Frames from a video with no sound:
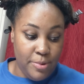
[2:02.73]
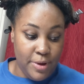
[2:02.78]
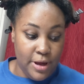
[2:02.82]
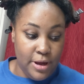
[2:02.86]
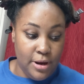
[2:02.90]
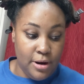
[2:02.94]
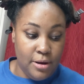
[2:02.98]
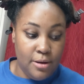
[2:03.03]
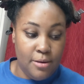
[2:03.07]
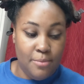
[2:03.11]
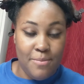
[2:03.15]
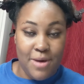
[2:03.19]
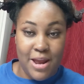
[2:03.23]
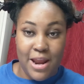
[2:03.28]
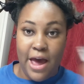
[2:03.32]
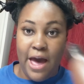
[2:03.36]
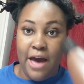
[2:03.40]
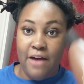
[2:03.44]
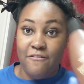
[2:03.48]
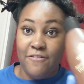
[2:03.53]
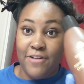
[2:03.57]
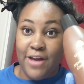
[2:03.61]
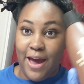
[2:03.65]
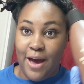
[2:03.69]
bit, about a
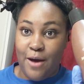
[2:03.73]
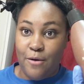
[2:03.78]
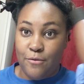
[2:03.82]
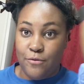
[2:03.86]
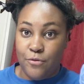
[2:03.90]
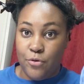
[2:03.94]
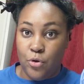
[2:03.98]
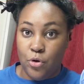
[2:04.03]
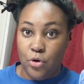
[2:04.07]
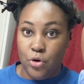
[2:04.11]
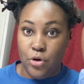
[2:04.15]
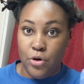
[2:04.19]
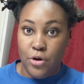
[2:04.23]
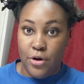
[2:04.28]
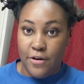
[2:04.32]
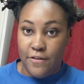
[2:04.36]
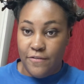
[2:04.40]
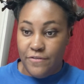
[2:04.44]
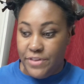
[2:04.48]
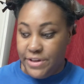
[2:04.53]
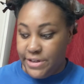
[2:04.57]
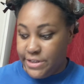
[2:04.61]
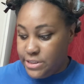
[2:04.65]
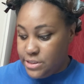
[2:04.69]
half cap full
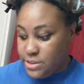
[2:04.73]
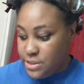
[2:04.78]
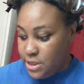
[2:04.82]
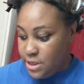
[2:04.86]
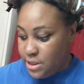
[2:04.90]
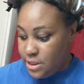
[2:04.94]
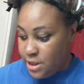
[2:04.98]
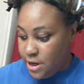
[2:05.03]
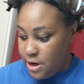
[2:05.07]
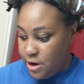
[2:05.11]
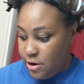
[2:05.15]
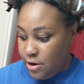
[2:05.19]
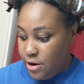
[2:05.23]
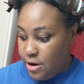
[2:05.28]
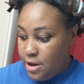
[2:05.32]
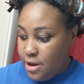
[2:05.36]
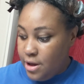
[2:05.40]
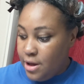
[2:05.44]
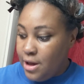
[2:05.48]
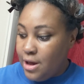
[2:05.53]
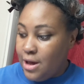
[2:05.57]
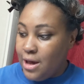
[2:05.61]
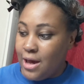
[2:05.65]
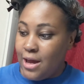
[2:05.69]
of this in there.
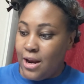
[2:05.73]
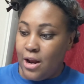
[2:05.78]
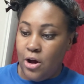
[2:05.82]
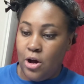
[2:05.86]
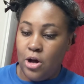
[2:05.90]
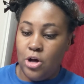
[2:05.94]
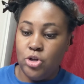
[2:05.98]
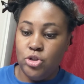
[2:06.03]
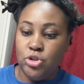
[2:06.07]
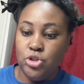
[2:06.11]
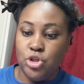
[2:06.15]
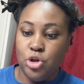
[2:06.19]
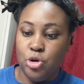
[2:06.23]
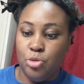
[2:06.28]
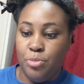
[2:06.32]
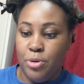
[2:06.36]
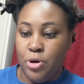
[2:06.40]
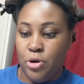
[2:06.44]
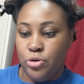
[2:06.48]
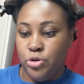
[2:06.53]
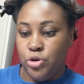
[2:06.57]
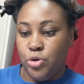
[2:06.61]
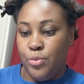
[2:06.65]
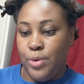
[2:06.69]
And I also
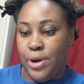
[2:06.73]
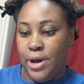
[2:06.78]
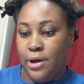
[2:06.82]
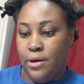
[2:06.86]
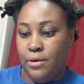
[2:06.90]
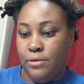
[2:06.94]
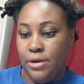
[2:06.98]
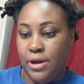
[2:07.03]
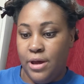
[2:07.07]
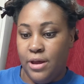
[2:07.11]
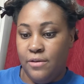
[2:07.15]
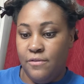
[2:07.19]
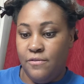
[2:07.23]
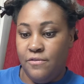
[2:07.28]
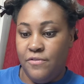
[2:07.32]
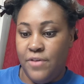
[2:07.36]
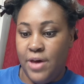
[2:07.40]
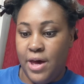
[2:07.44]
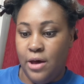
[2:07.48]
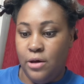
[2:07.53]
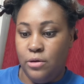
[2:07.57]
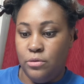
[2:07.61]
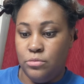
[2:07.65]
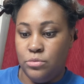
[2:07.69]
poked around and
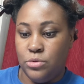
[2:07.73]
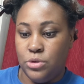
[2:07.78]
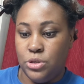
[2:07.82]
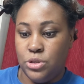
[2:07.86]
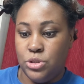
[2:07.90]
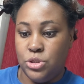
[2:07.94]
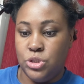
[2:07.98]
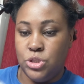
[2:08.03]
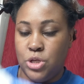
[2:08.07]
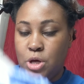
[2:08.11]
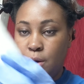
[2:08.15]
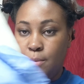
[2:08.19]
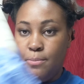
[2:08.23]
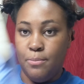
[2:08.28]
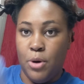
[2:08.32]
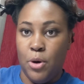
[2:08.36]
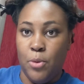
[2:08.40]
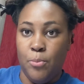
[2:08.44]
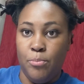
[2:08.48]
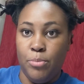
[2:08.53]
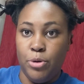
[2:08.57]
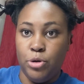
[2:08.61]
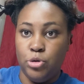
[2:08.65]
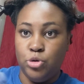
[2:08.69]
found some
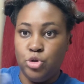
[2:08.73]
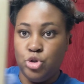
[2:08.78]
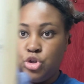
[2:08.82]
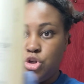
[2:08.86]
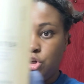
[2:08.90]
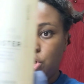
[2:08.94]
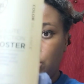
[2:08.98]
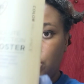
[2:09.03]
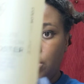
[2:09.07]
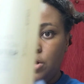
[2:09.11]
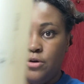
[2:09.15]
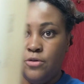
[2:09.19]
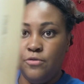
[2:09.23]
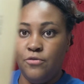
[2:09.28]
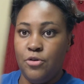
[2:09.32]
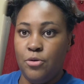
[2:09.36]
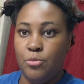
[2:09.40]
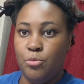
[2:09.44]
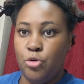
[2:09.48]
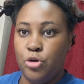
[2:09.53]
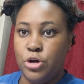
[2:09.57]
booster for